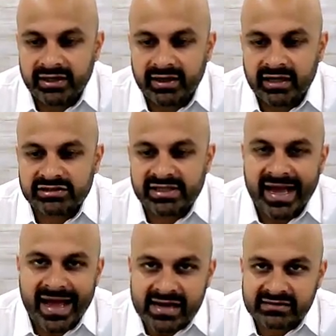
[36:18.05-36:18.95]
It
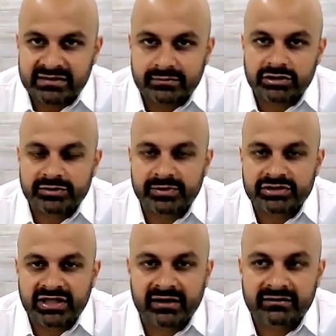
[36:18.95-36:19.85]
actually acts on multiple
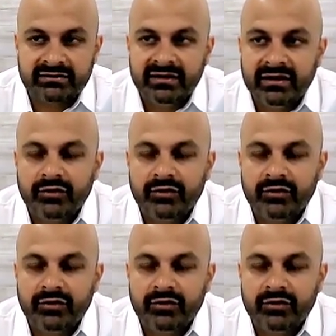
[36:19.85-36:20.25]
channels,